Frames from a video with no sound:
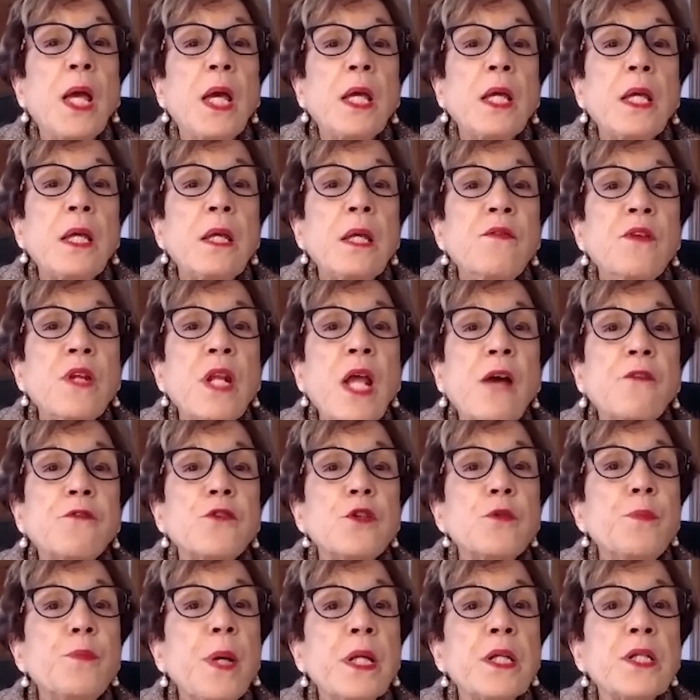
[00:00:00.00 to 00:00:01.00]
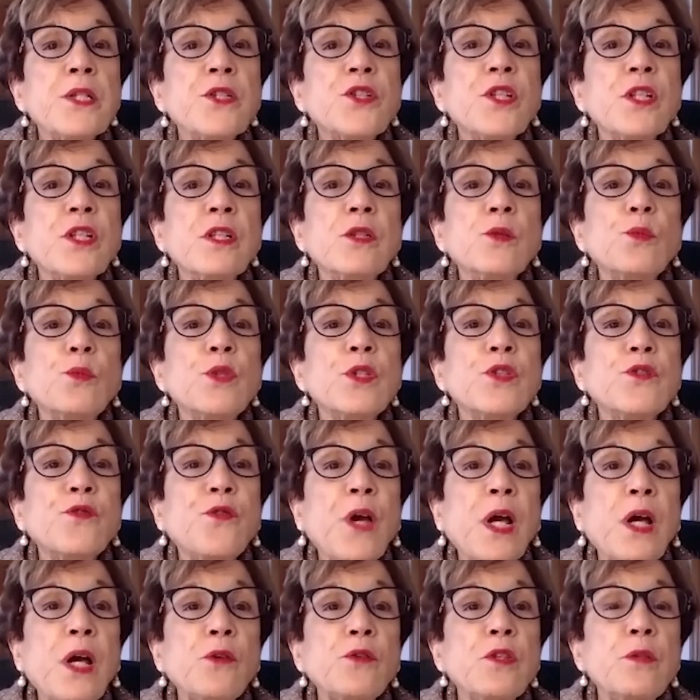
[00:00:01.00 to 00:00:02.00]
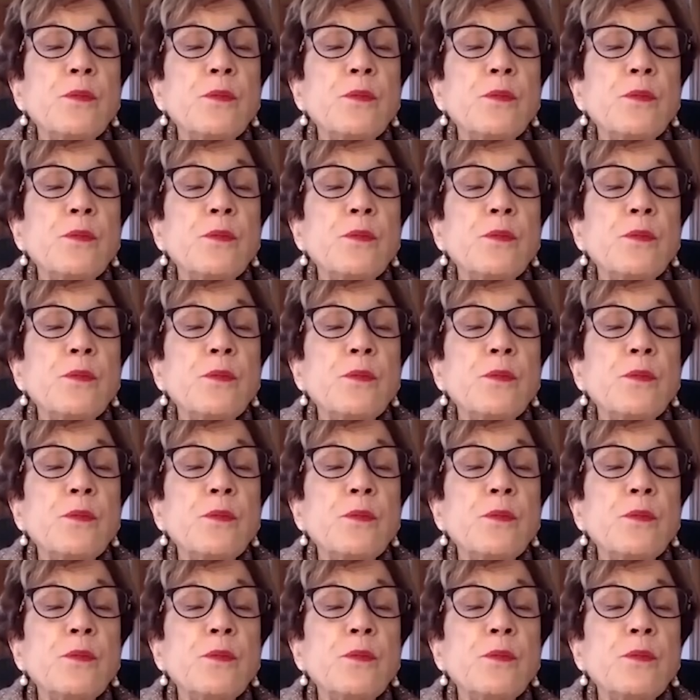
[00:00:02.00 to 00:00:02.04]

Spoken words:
Even after penicillin was found